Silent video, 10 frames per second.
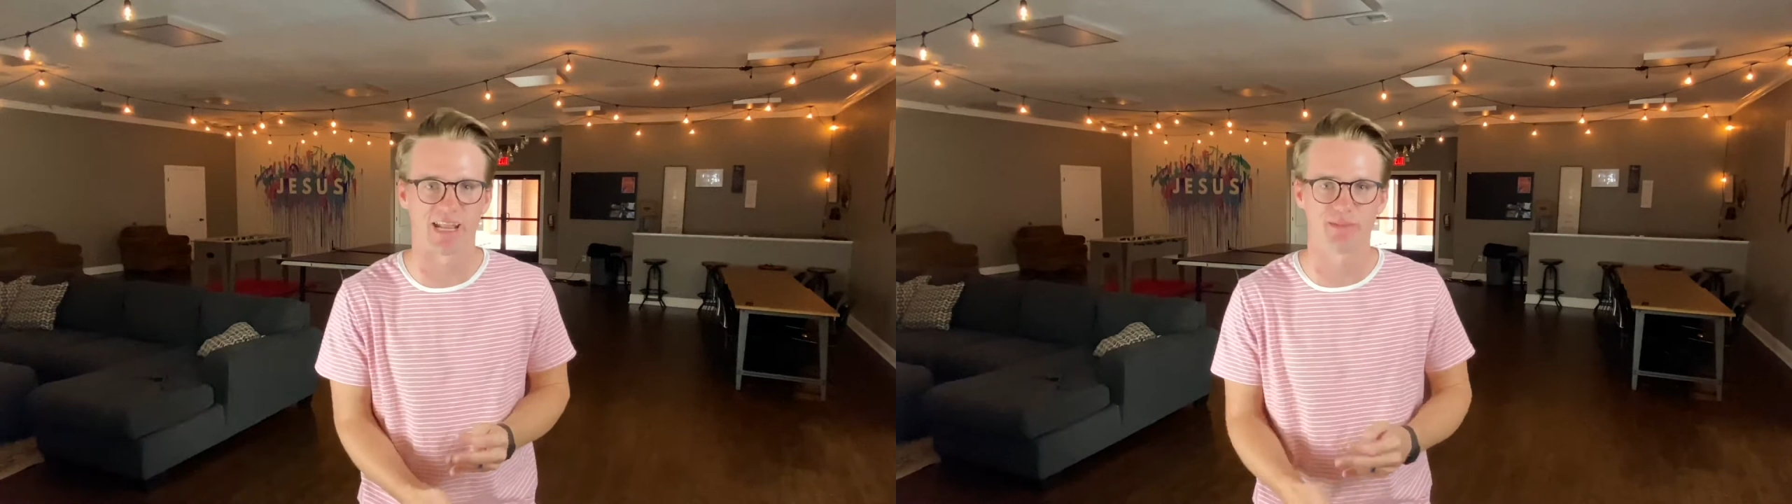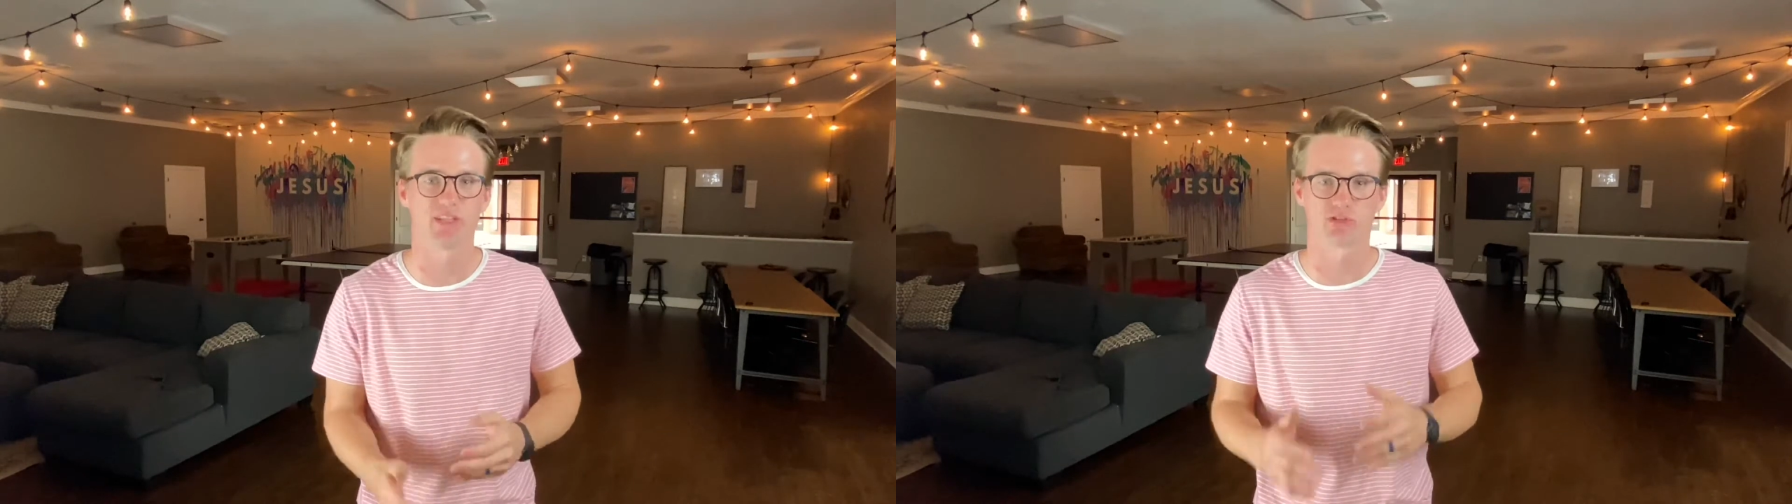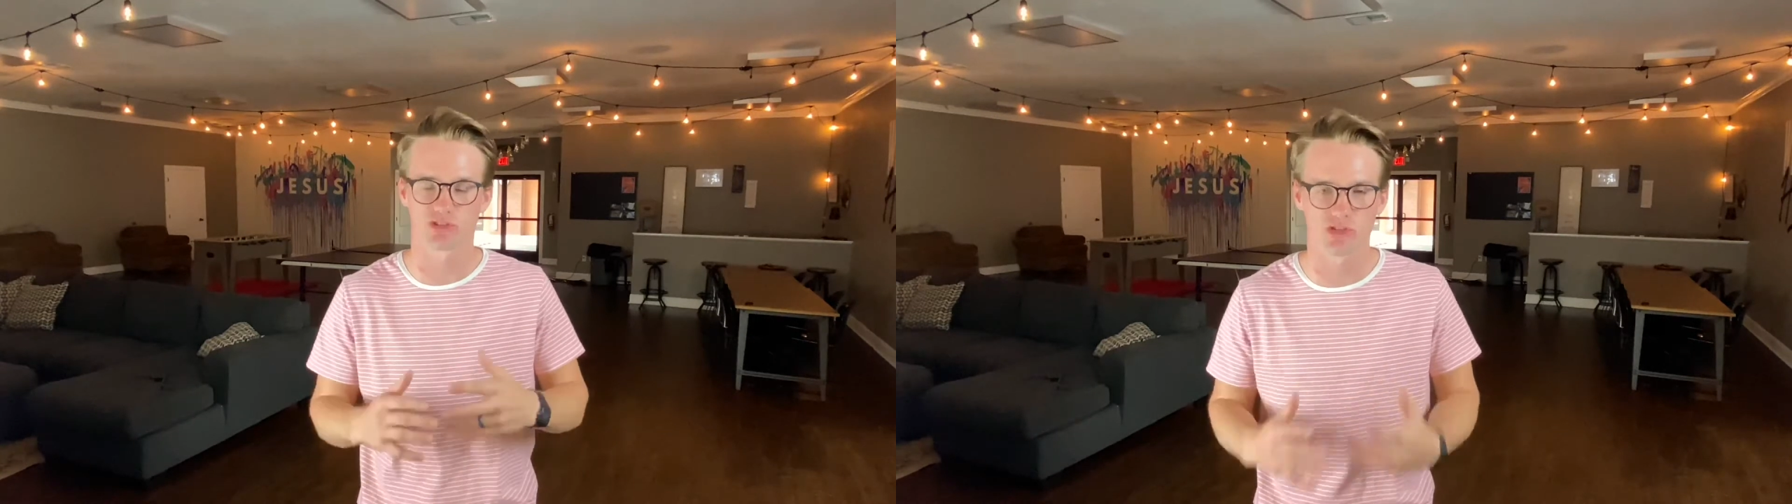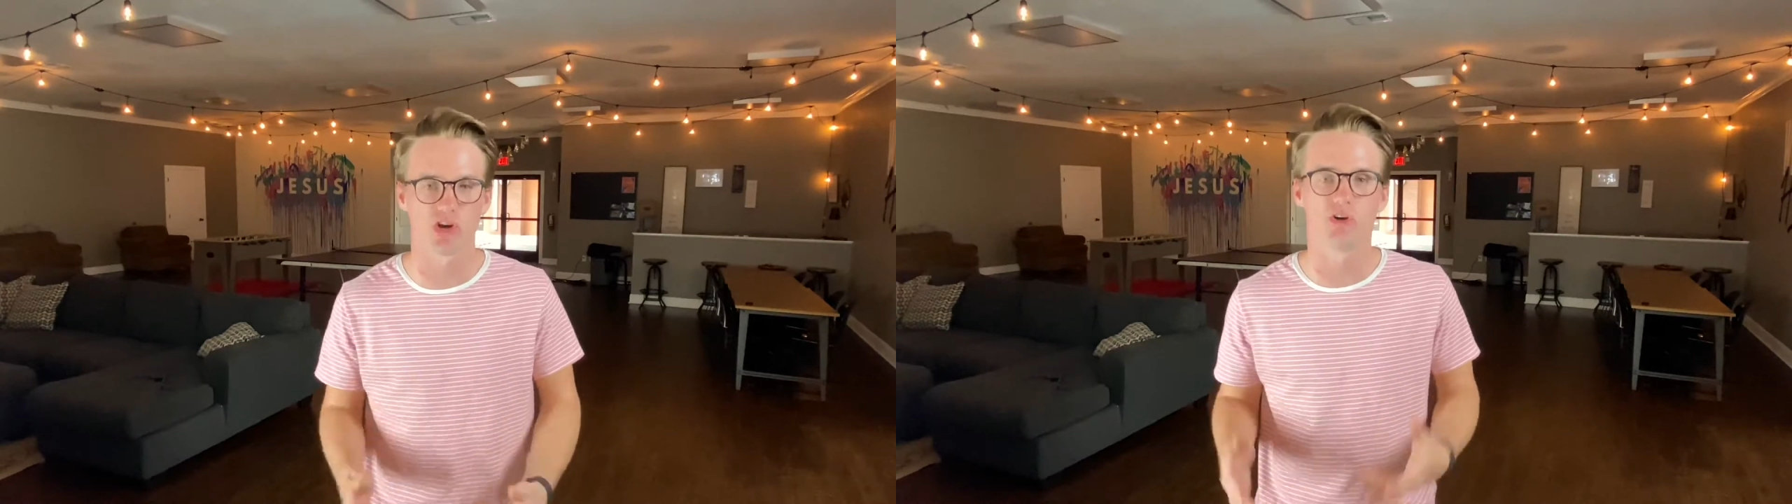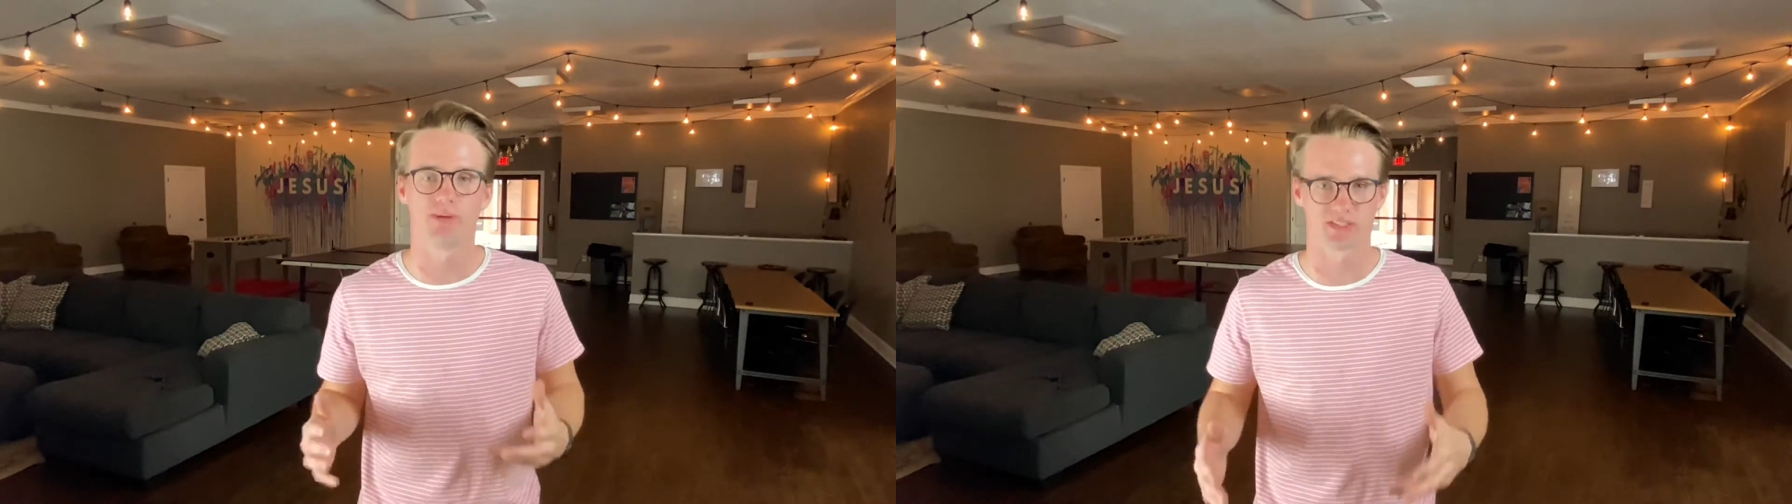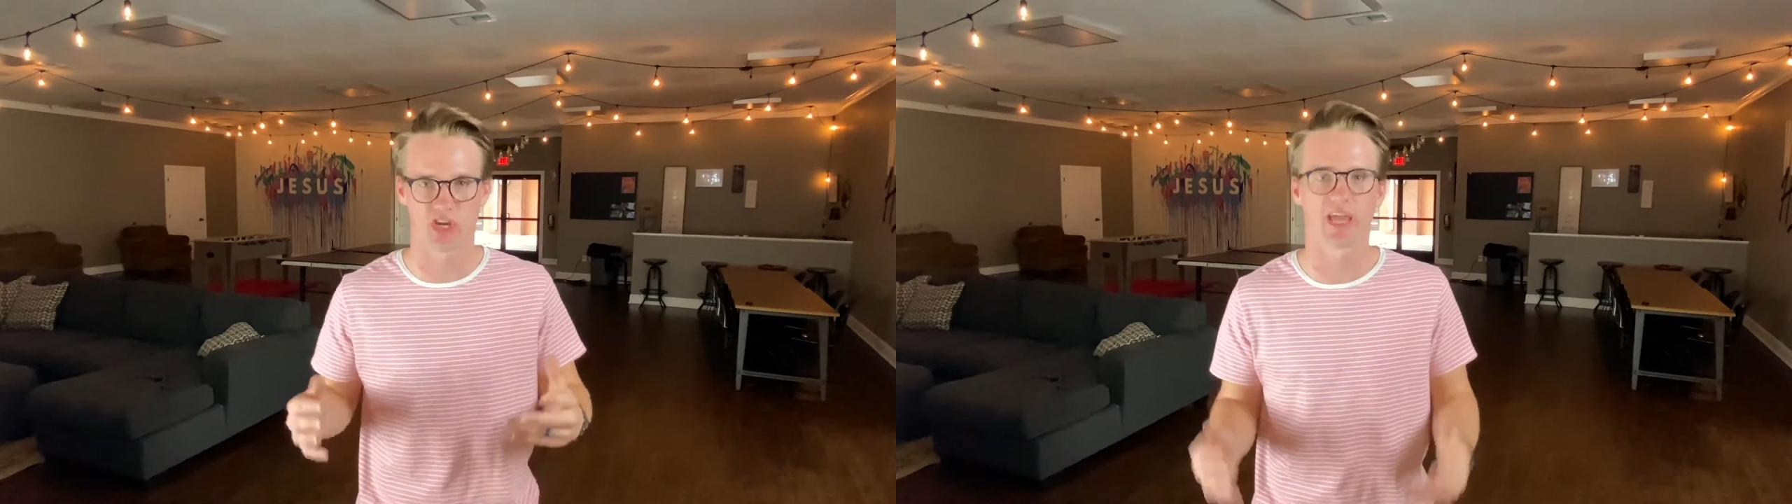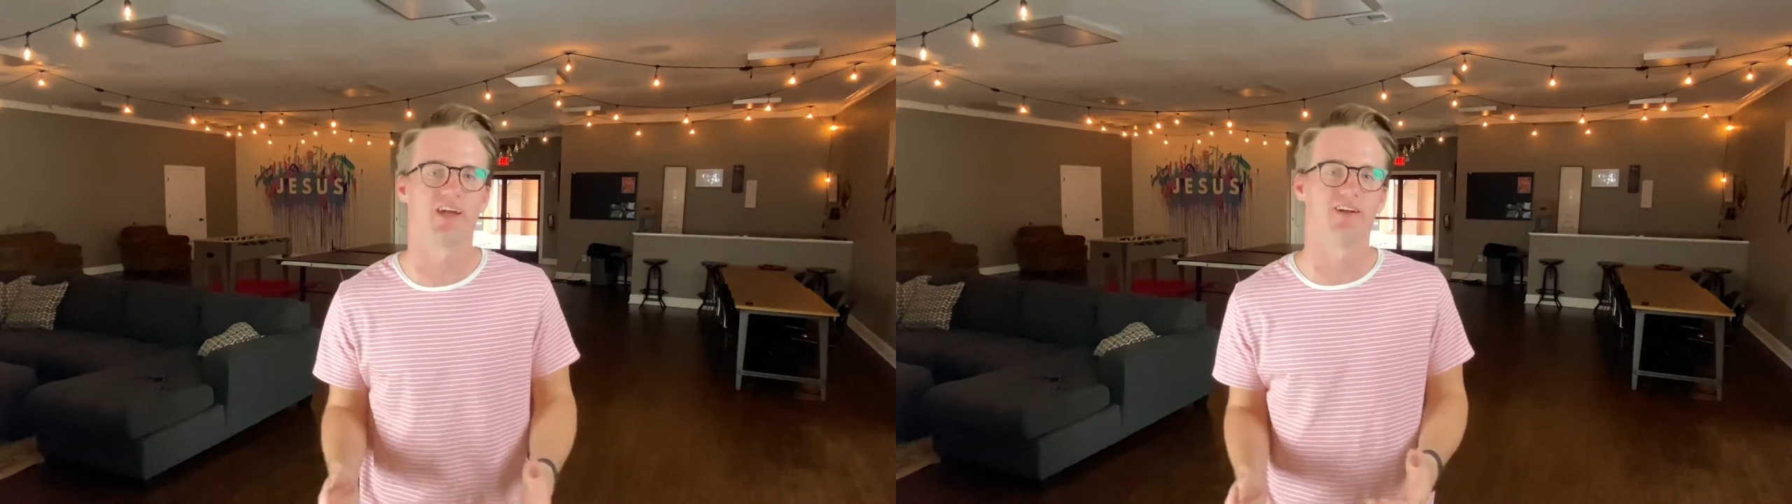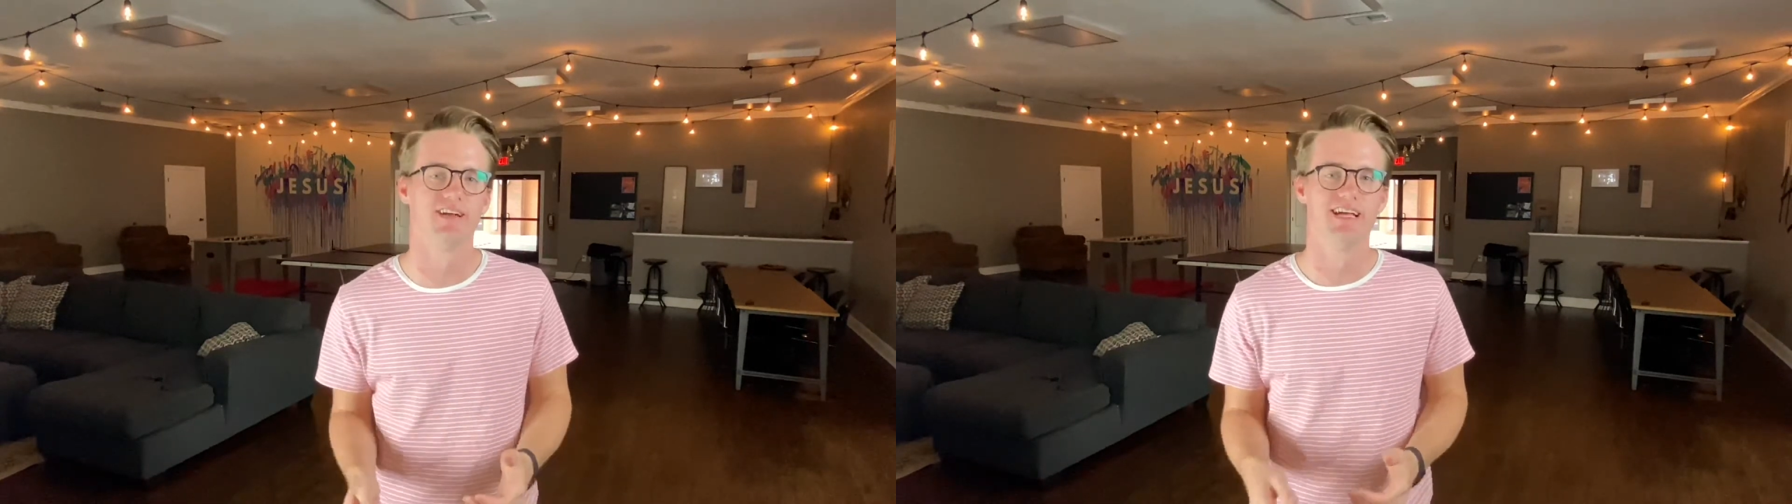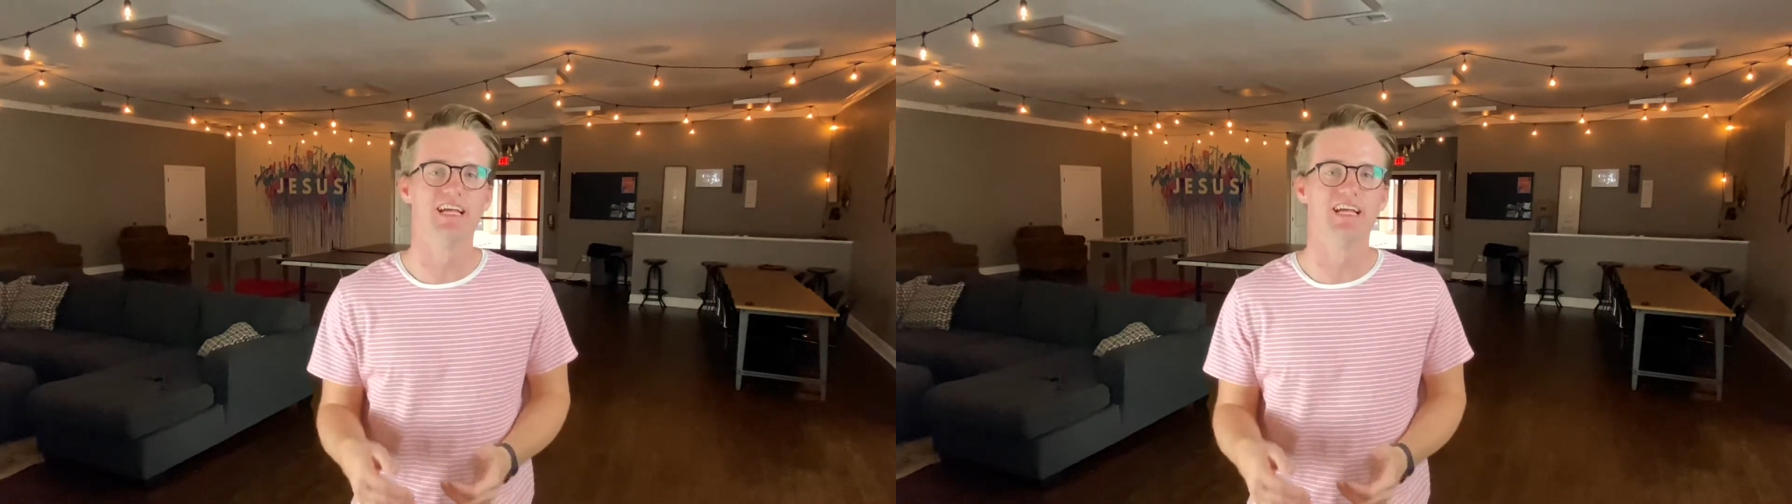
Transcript: I mean, there was so much hair.